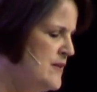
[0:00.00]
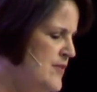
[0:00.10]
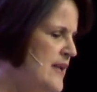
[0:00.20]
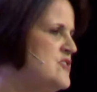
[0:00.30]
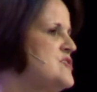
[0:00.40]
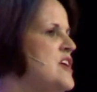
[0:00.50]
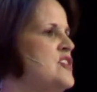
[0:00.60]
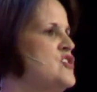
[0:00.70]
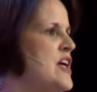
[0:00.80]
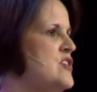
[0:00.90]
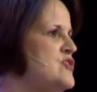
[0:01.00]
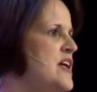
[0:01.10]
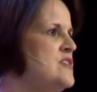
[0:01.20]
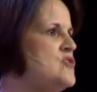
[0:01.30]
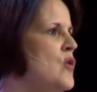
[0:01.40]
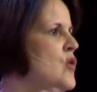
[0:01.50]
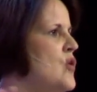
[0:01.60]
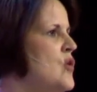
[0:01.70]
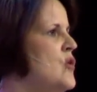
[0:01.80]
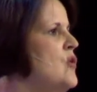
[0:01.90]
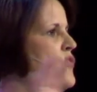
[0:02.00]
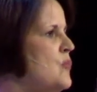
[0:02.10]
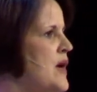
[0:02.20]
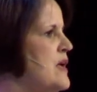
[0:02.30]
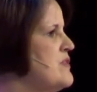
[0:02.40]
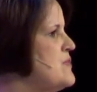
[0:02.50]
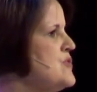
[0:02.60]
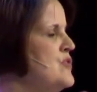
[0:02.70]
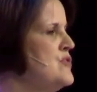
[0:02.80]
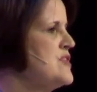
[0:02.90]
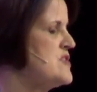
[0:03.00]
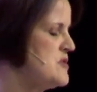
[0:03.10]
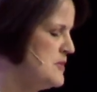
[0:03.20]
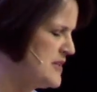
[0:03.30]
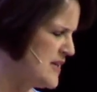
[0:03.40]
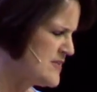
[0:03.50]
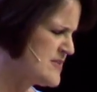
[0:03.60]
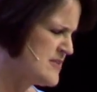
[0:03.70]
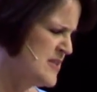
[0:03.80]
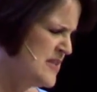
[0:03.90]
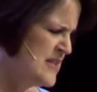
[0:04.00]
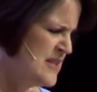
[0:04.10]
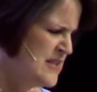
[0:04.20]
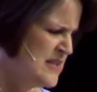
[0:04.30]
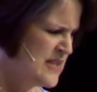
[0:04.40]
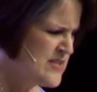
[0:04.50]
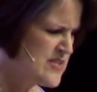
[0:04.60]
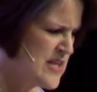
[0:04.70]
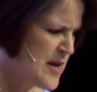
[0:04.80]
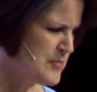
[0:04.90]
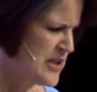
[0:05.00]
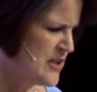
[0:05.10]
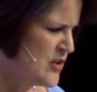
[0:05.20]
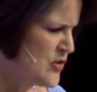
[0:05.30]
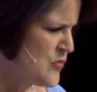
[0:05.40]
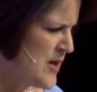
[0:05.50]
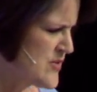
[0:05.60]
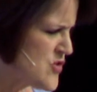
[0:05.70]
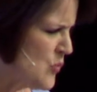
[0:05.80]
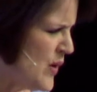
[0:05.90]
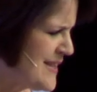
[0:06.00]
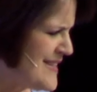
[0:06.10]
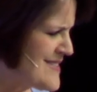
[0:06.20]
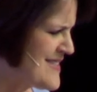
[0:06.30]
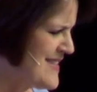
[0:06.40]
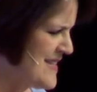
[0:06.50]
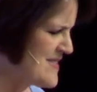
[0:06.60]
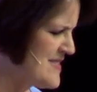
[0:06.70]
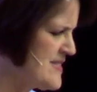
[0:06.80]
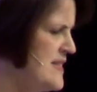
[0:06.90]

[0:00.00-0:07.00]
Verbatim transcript: That does not change. That's all the way through the New Testament. That's it doesn't happen any other way. So, what is this?